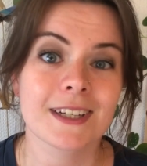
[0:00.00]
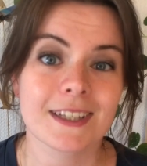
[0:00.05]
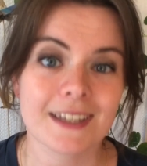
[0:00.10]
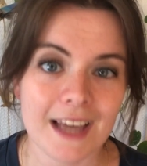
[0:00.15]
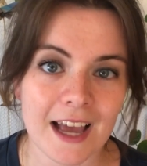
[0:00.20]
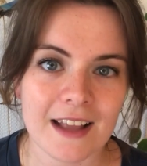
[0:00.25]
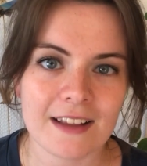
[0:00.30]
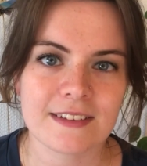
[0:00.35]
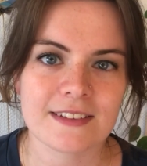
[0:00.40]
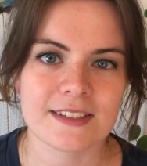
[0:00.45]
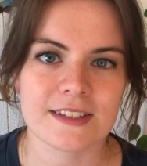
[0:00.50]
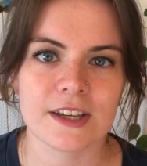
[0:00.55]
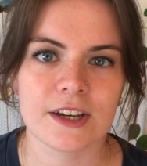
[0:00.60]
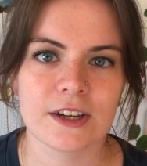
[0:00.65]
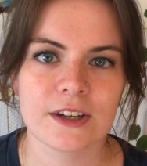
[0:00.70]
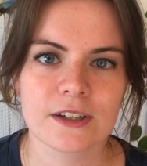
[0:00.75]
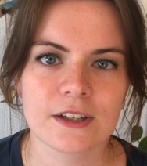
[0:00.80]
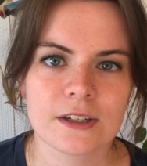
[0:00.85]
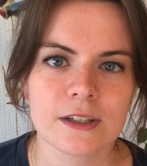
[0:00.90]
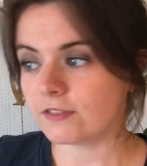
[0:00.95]

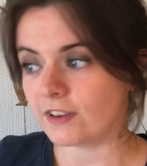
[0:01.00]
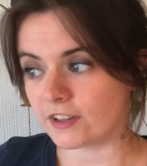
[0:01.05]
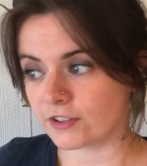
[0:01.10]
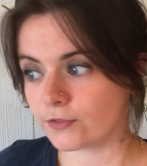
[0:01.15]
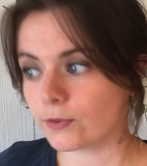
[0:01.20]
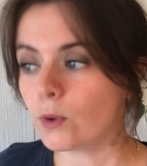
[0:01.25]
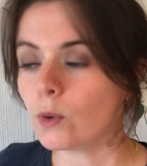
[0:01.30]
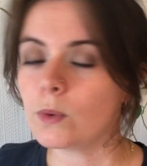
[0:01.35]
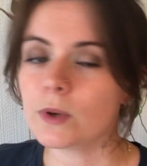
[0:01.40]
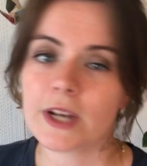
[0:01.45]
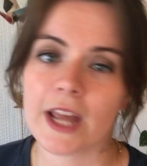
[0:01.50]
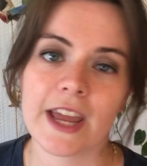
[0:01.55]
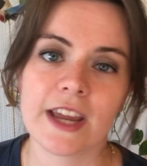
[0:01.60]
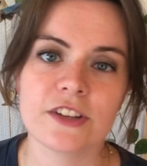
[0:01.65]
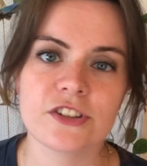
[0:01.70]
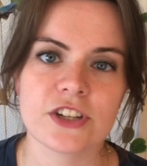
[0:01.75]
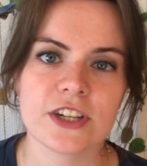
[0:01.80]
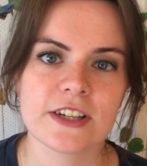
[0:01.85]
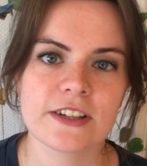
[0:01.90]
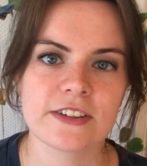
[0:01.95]
Cancer. Fast forward
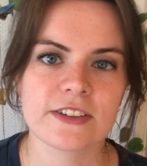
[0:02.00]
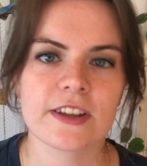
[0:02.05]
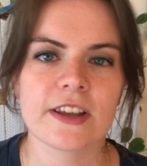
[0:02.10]
ages,